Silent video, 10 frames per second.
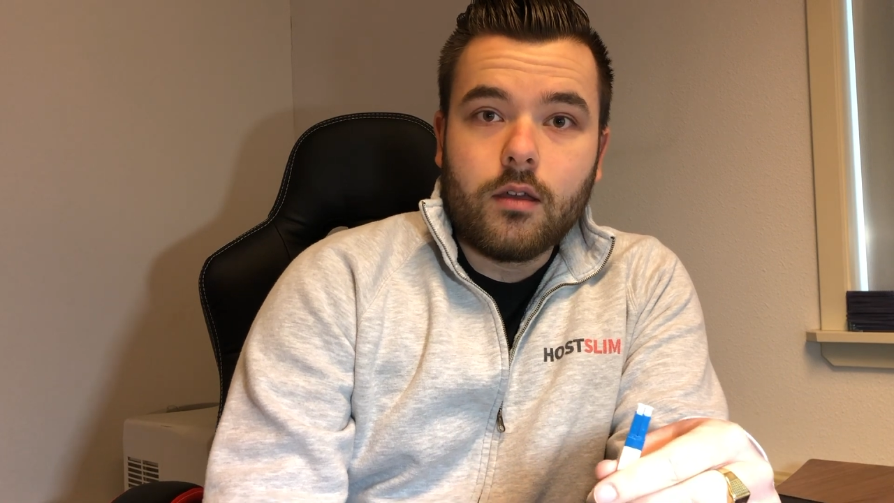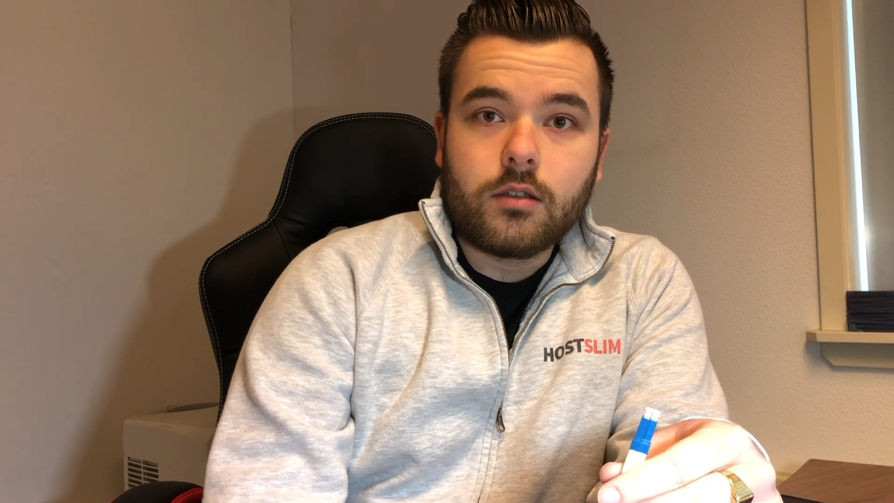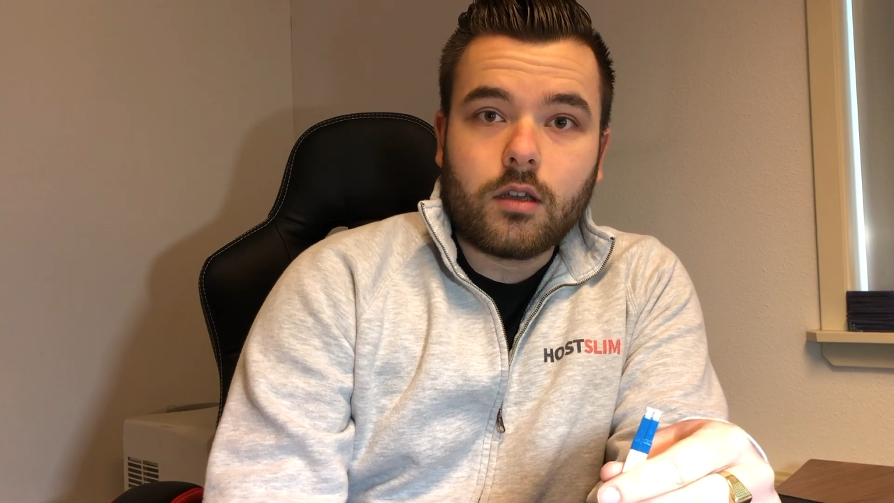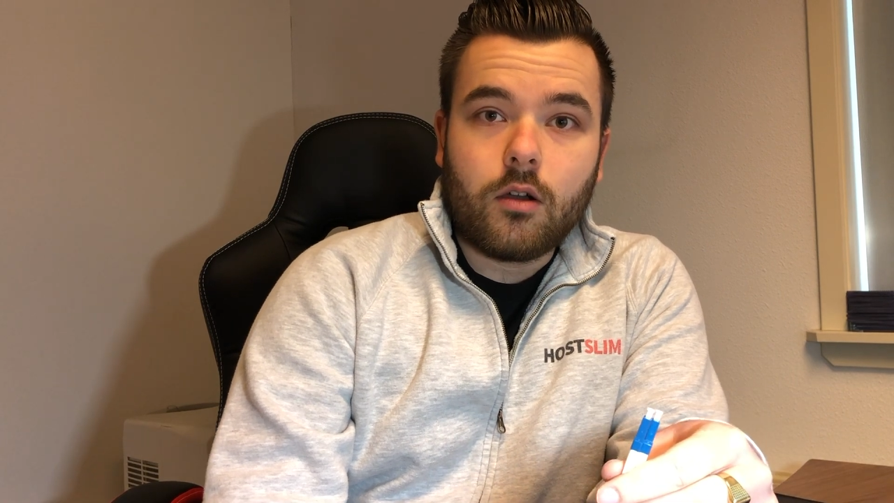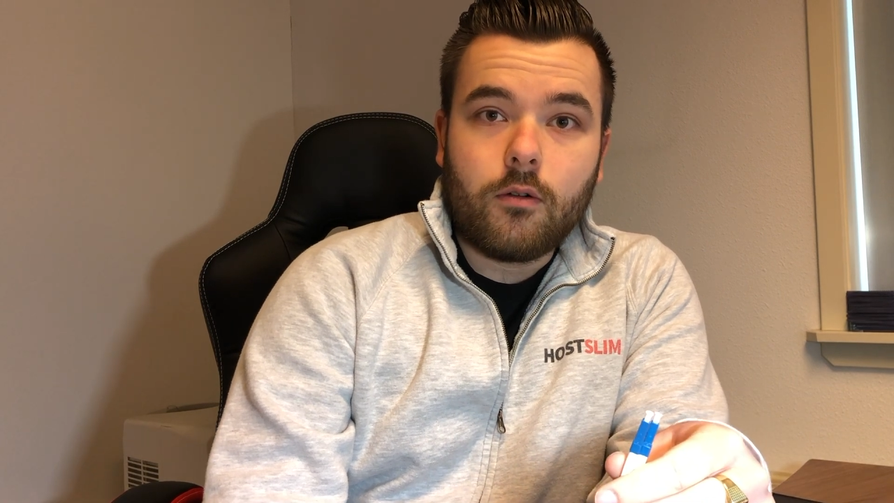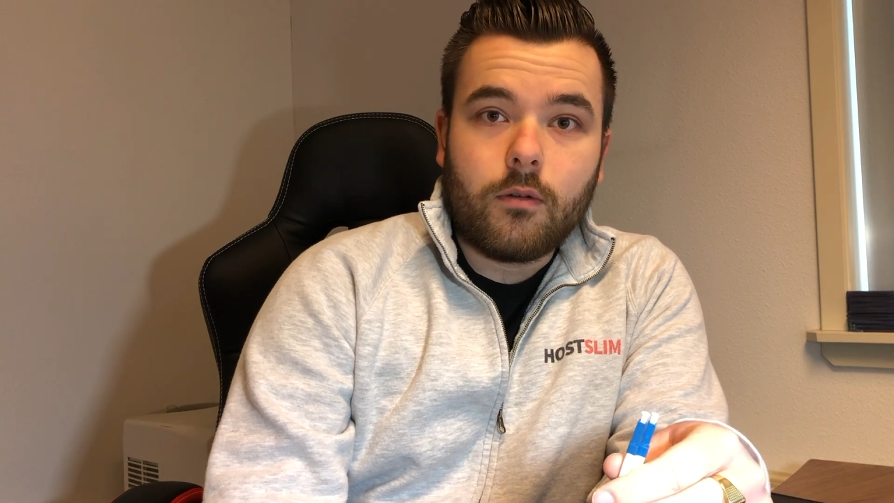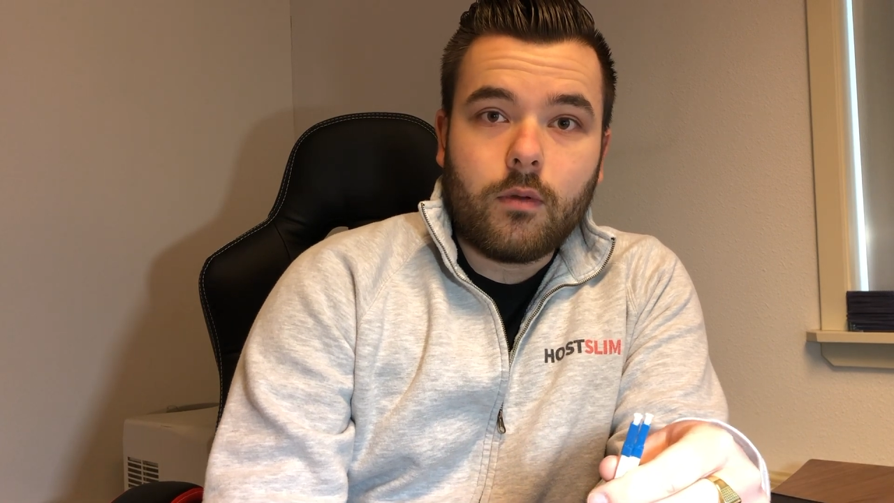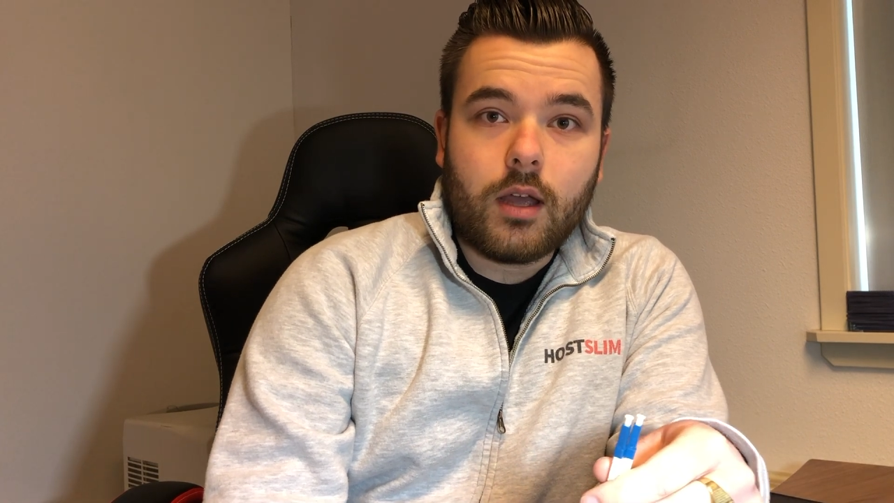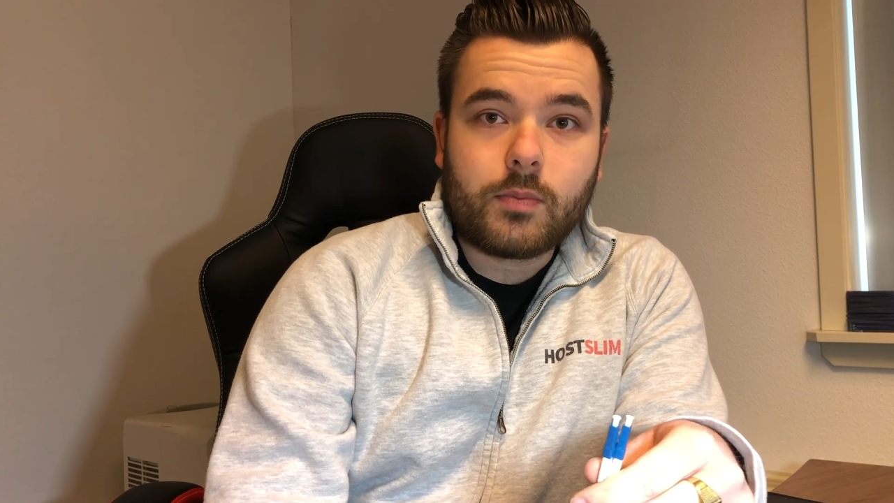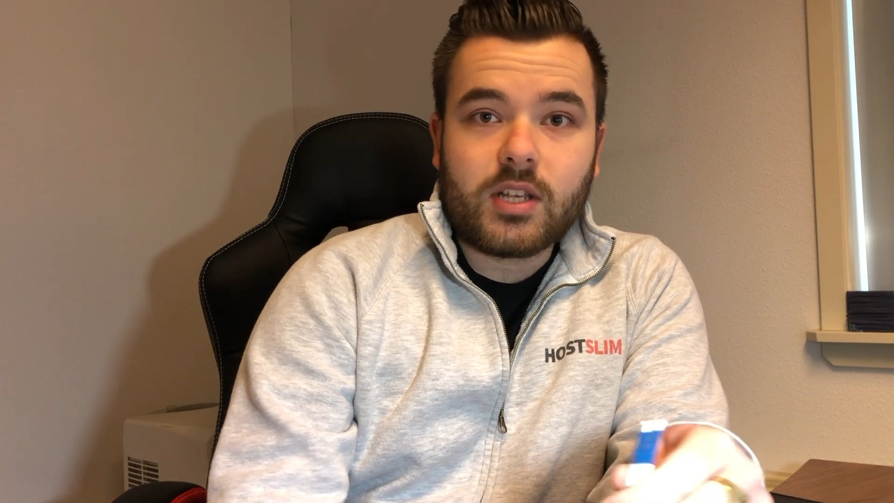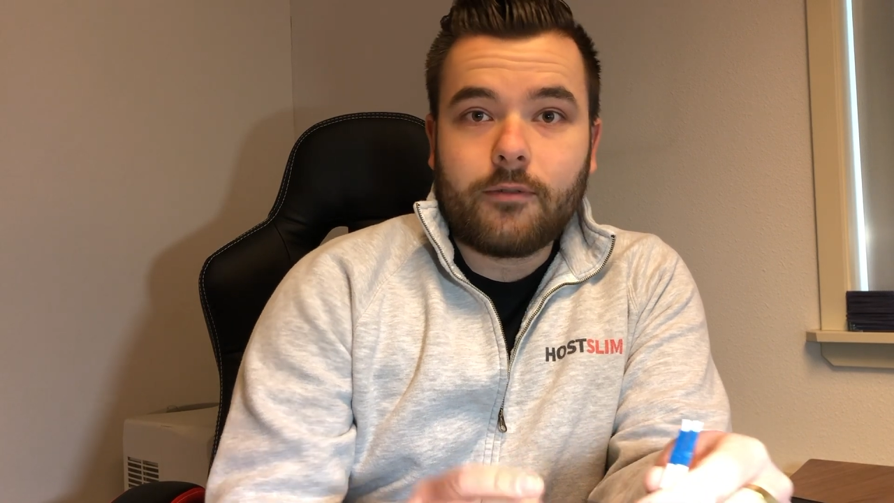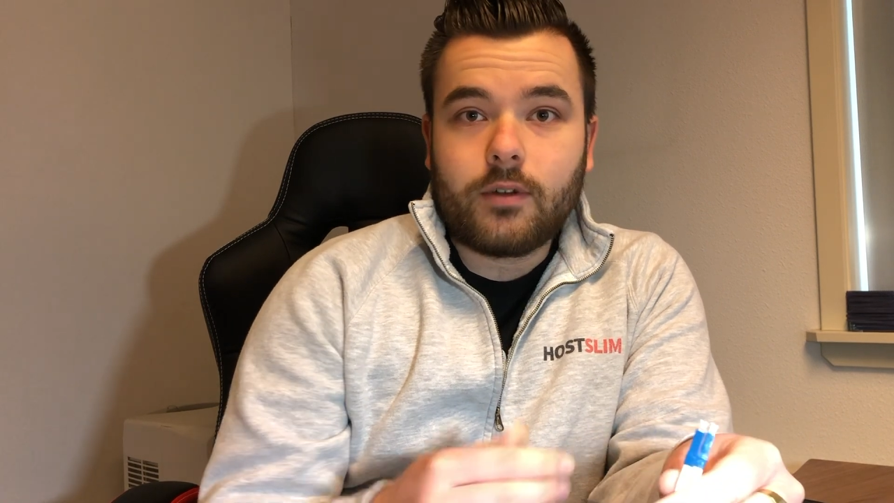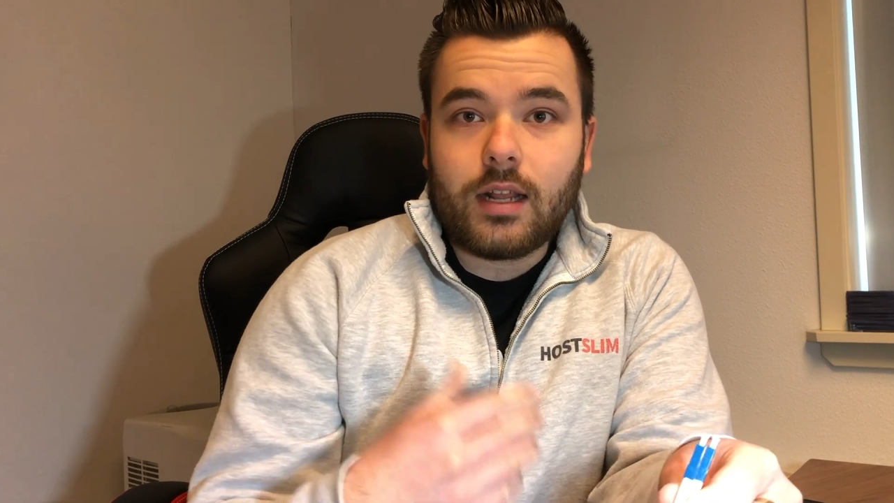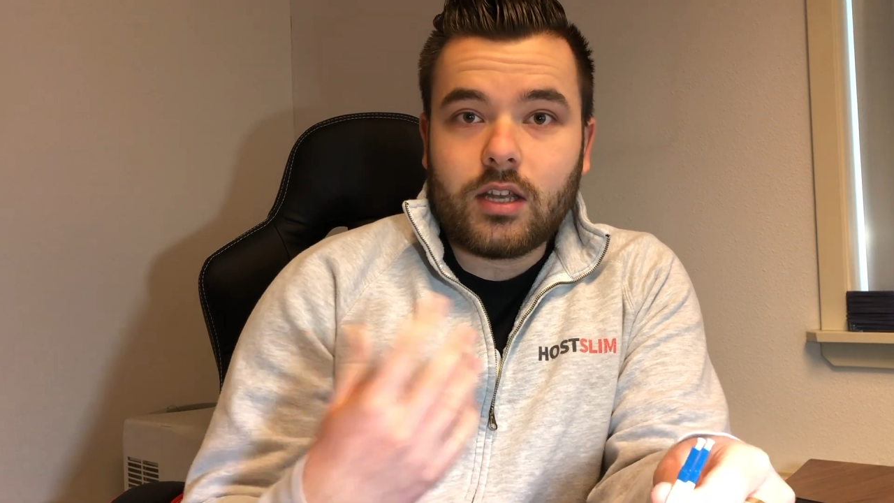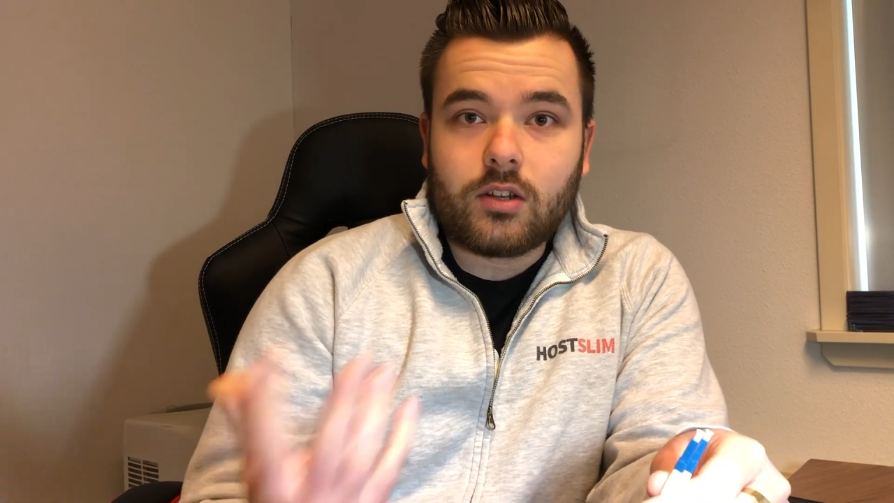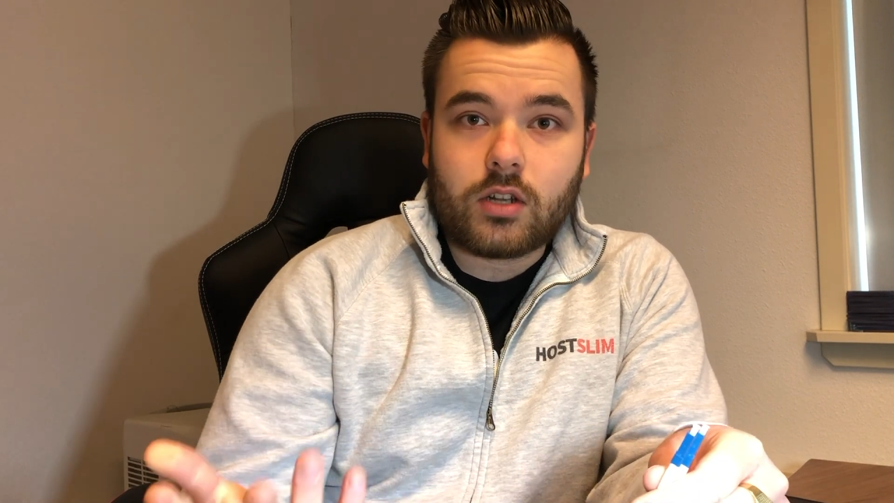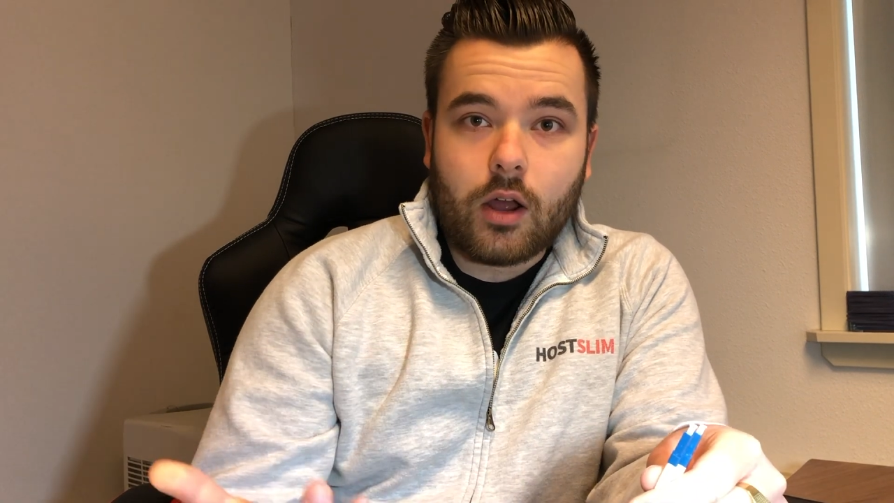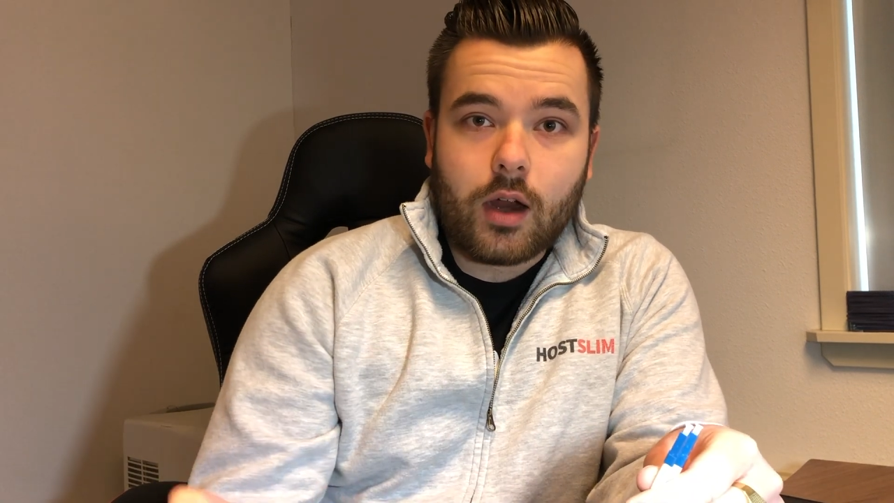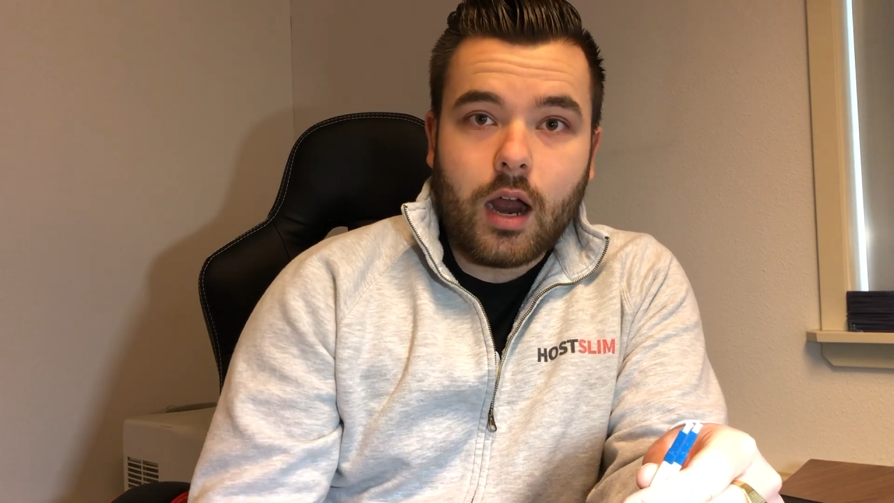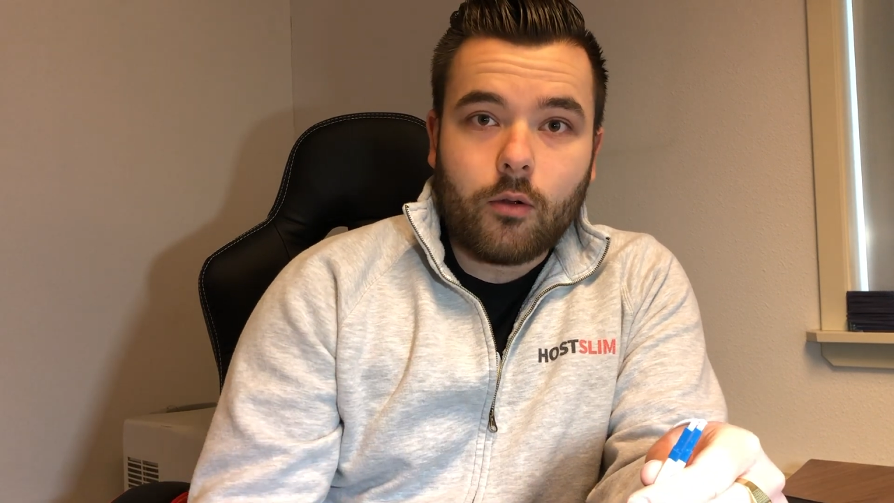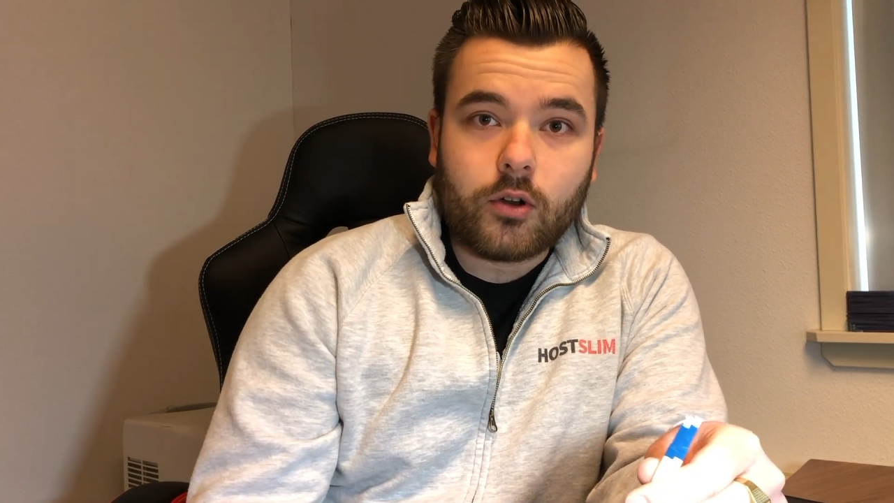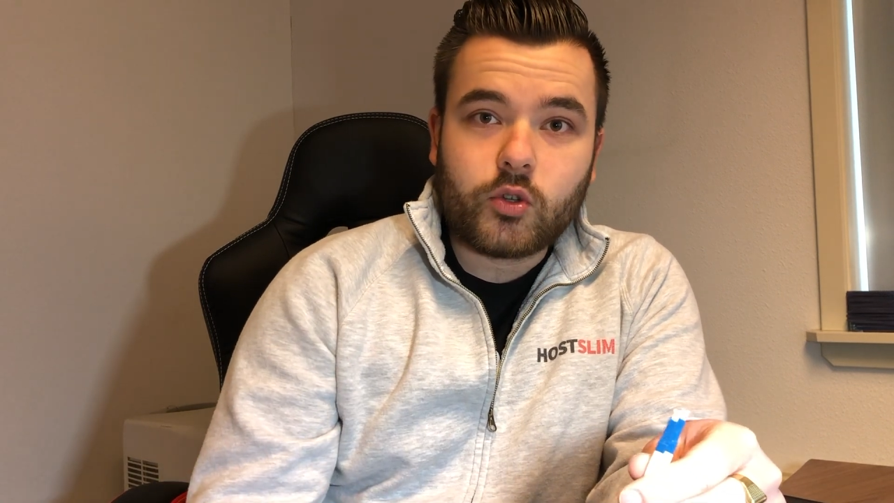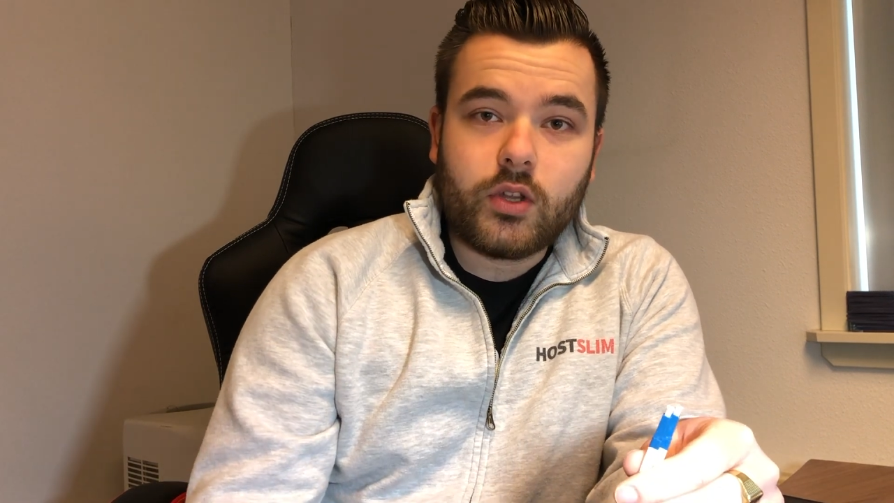So especially for data centers like ours,